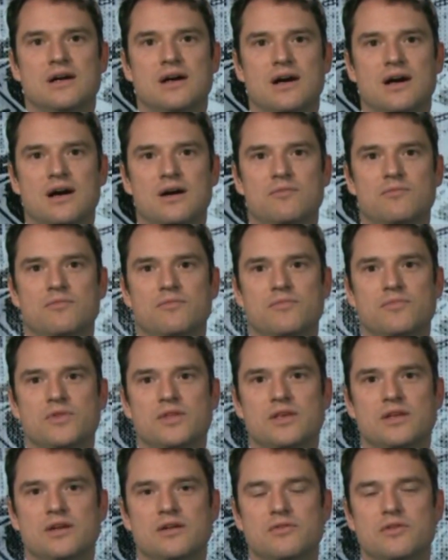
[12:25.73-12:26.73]

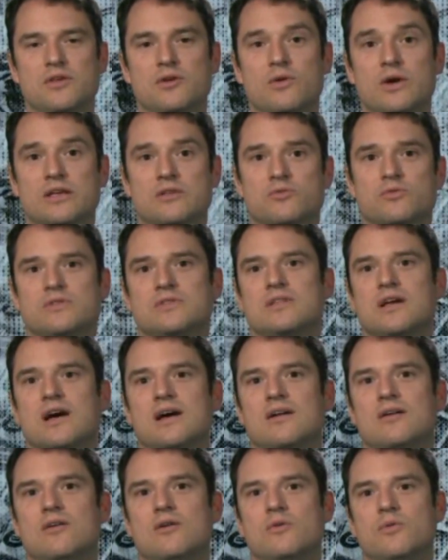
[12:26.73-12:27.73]
You know, the U.S. was
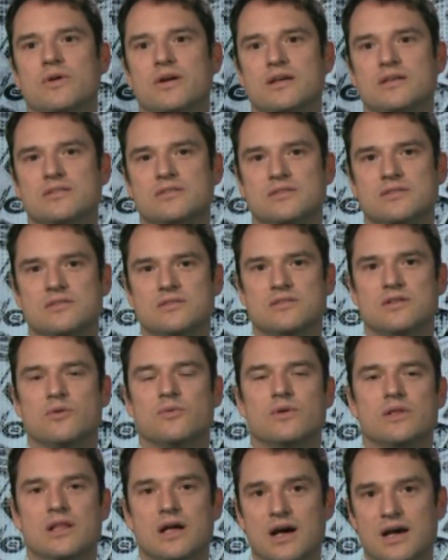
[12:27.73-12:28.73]
not always so
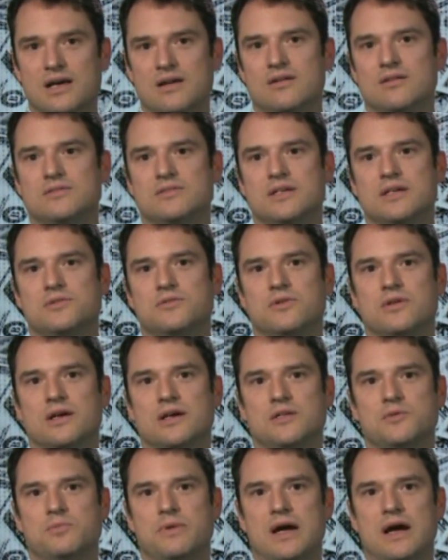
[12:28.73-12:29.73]
reliant on
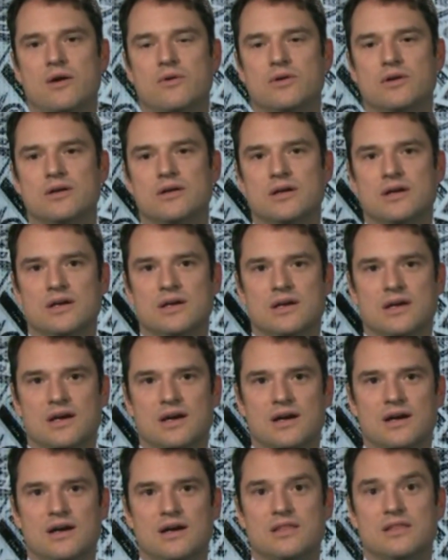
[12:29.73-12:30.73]
centralized power,
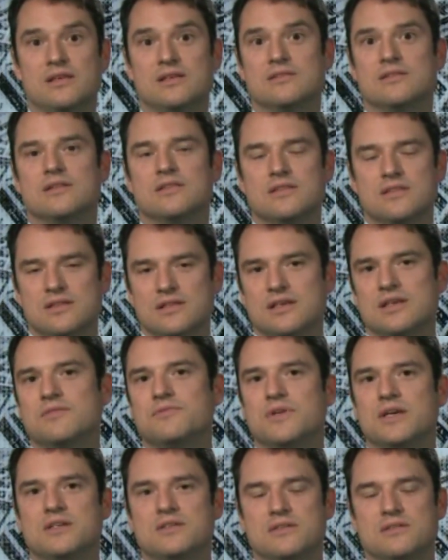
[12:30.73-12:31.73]
and things like the League of
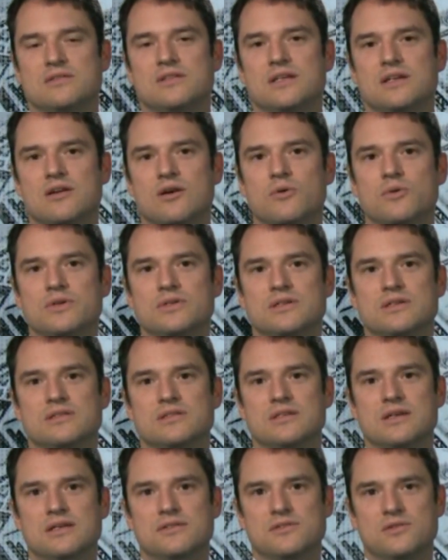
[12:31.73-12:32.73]
Nations didn't always
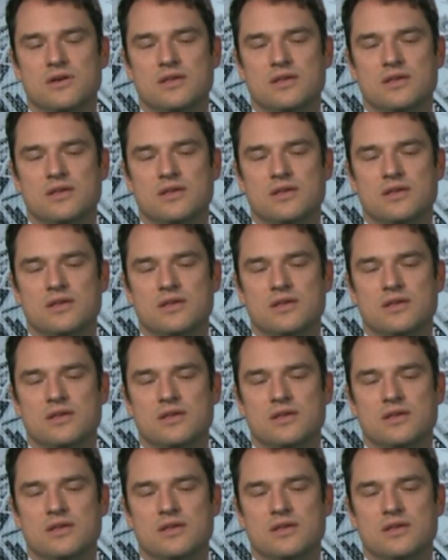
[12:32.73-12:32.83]
exist.